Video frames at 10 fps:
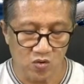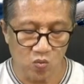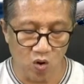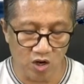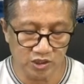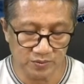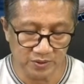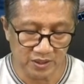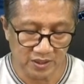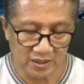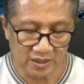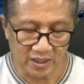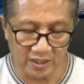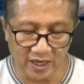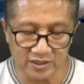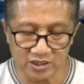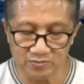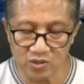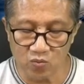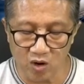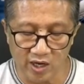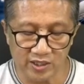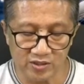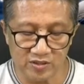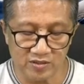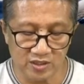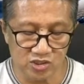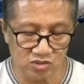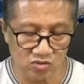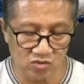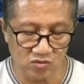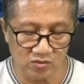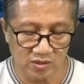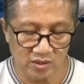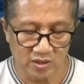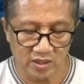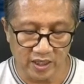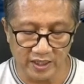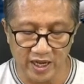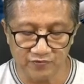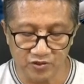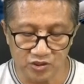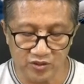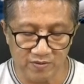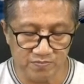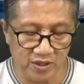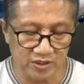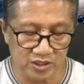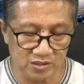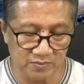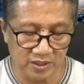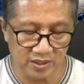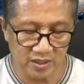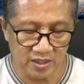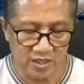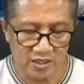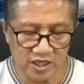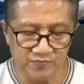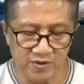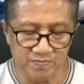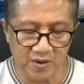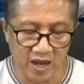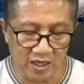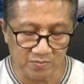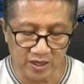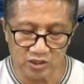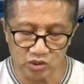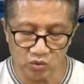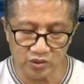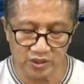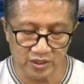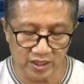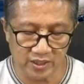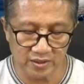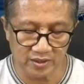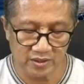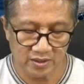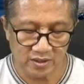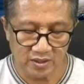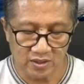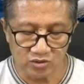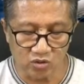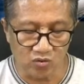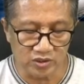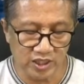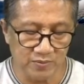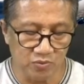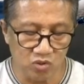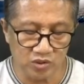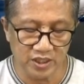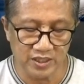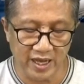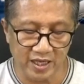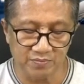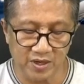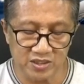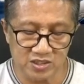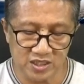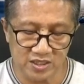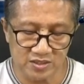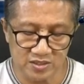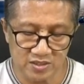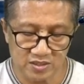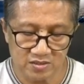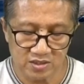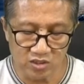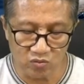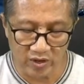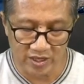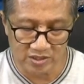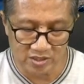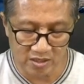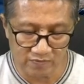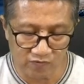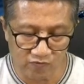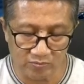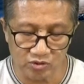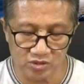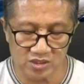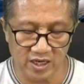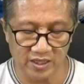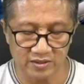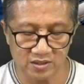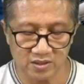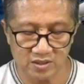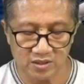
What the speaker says: Wash me, and I shall be whiter than snow. And after you have punished me, give me back my joy again. Don't keep looking at my sins. Erase them from your sight.